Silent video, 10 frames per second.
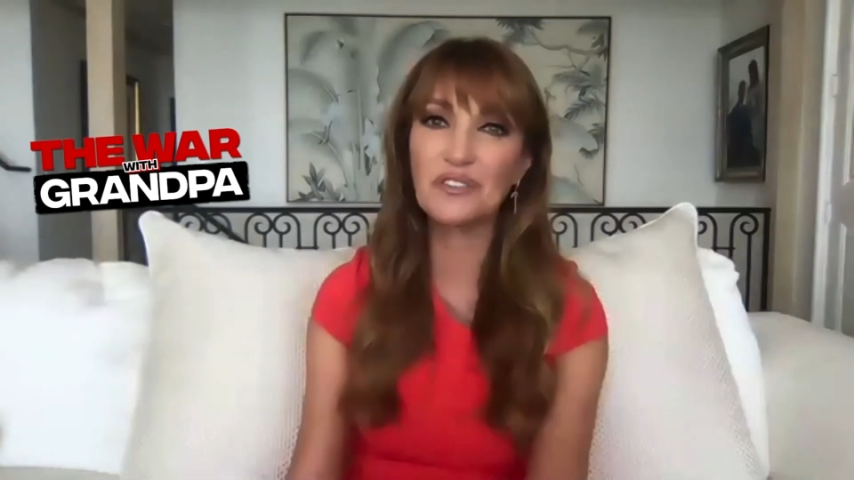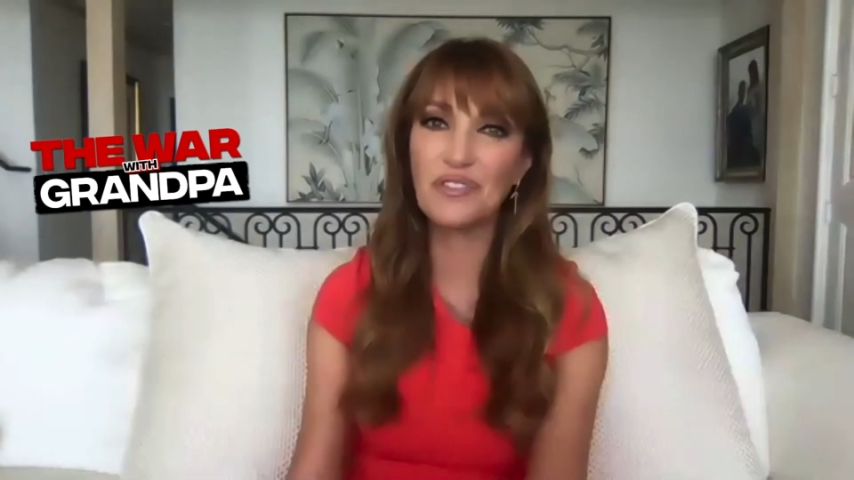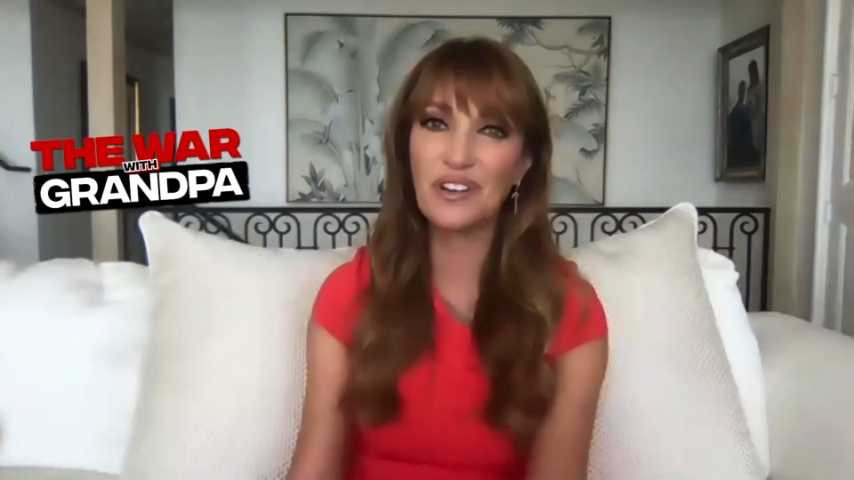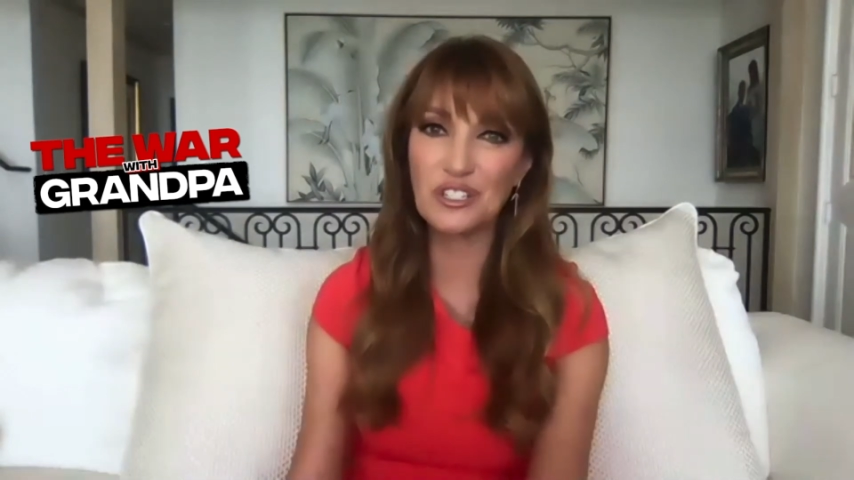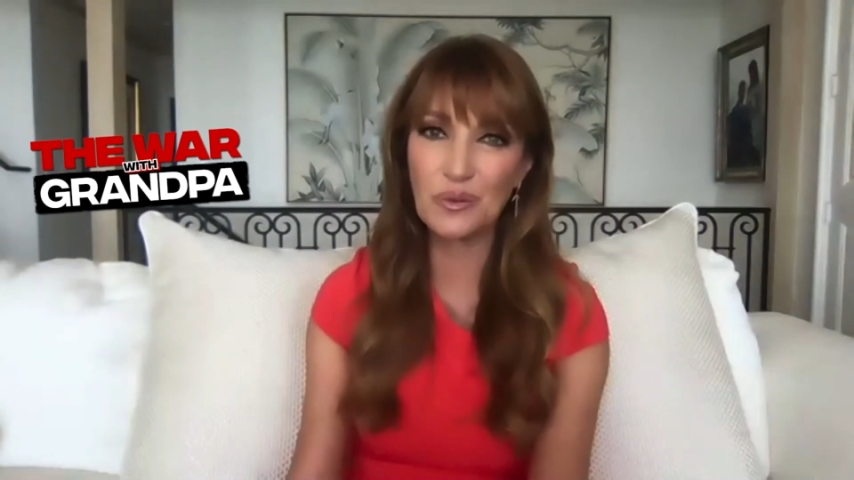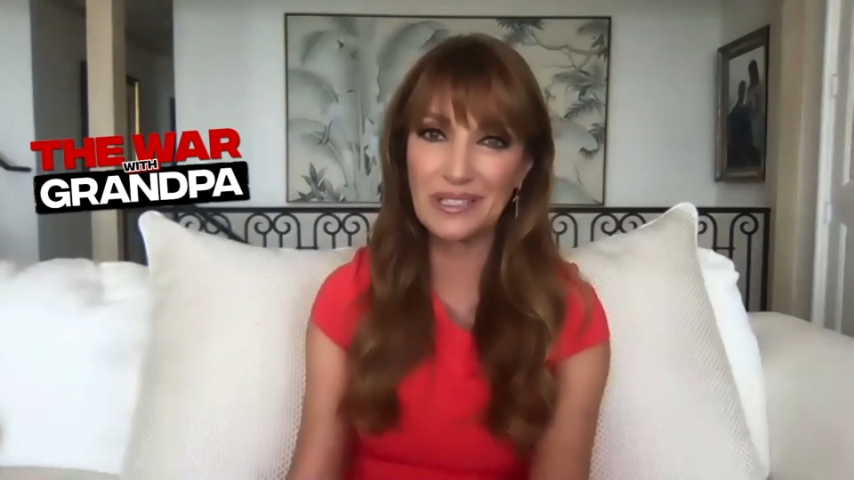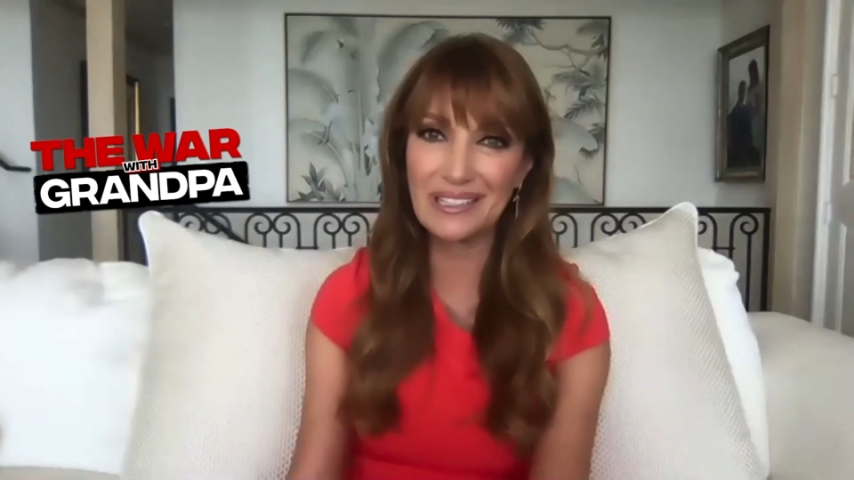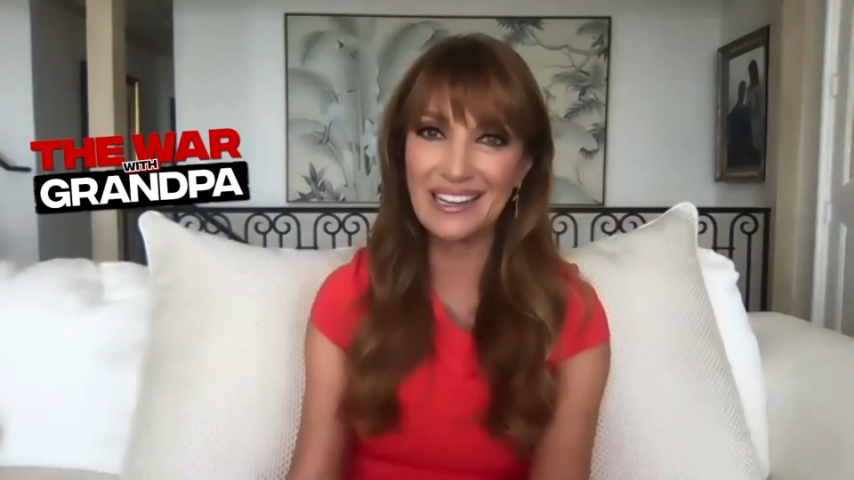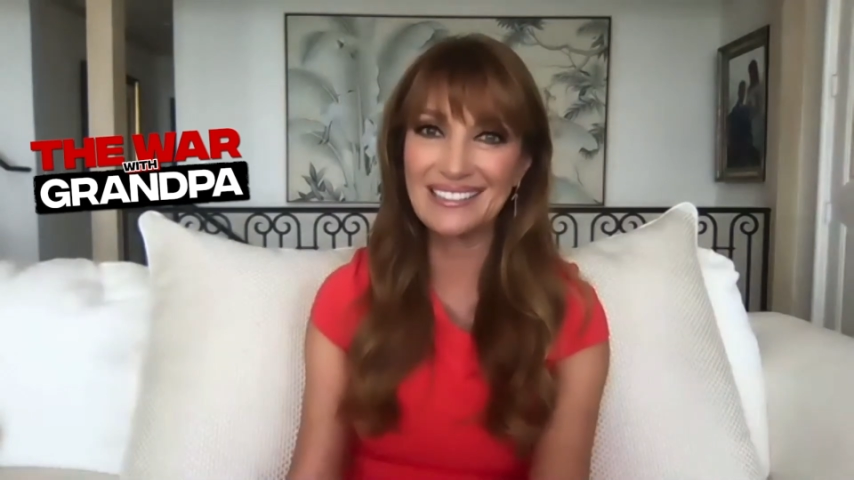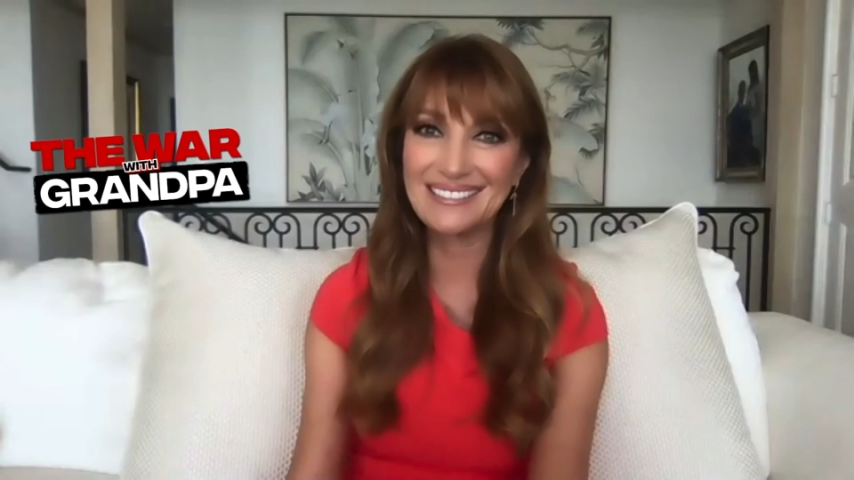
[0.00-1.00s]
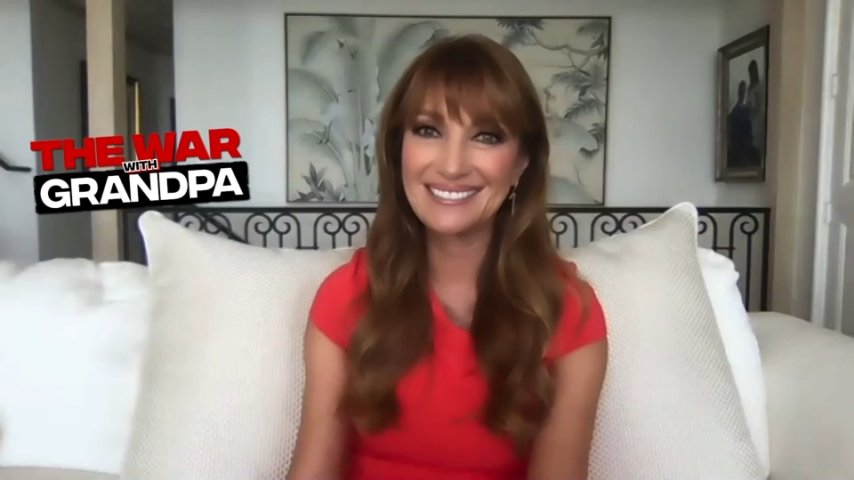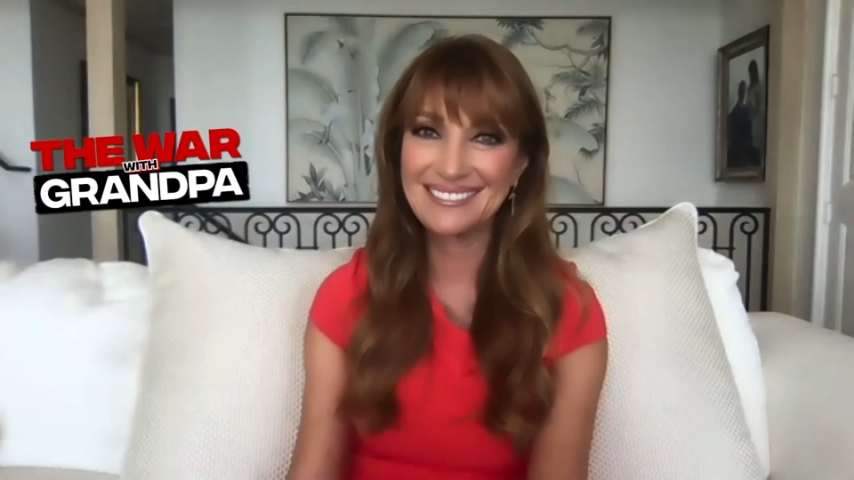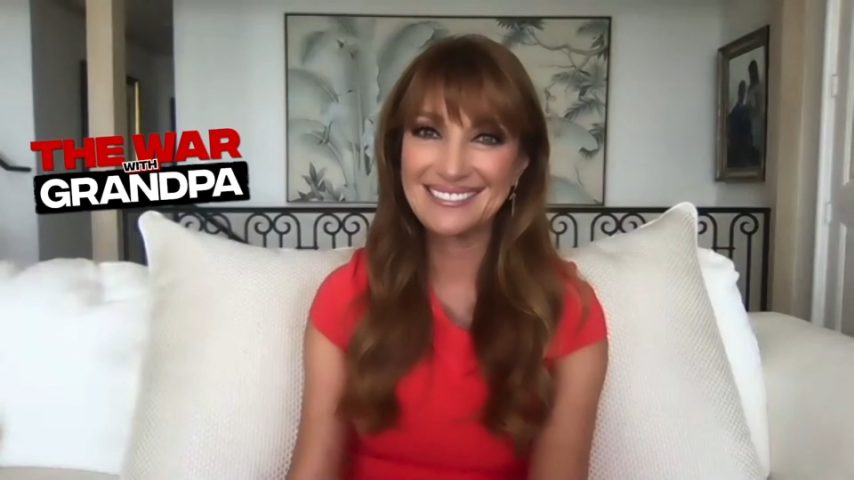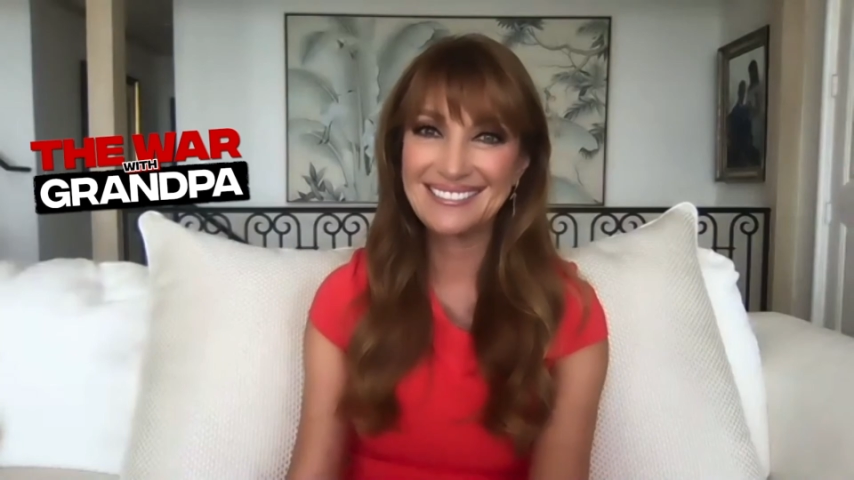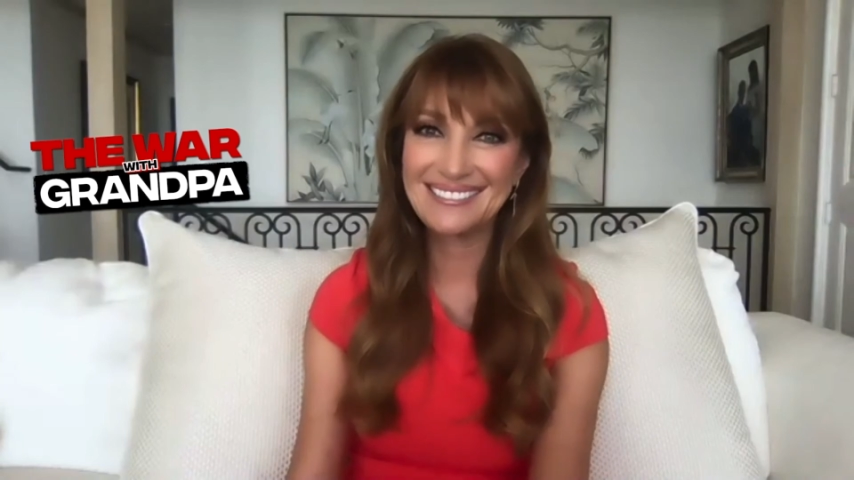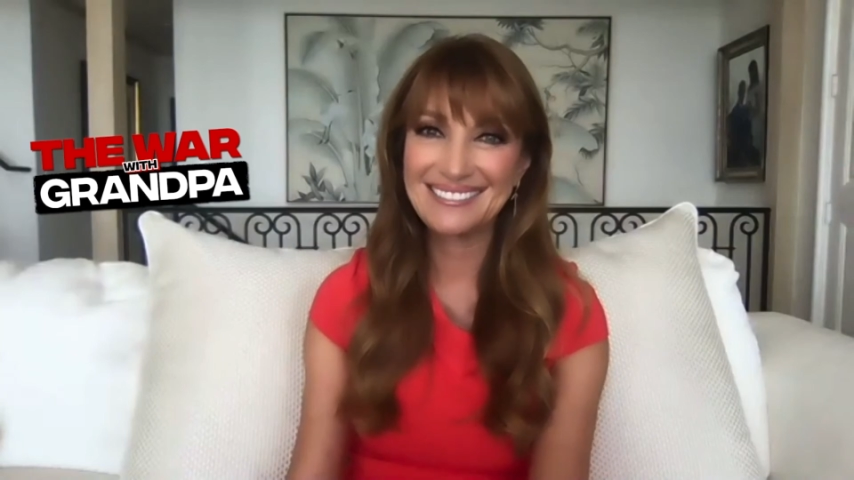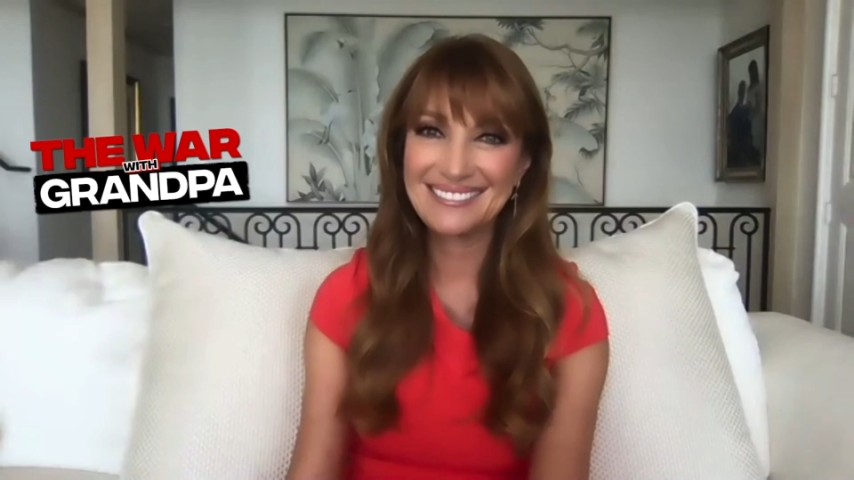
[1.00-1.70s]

of fun doing that. It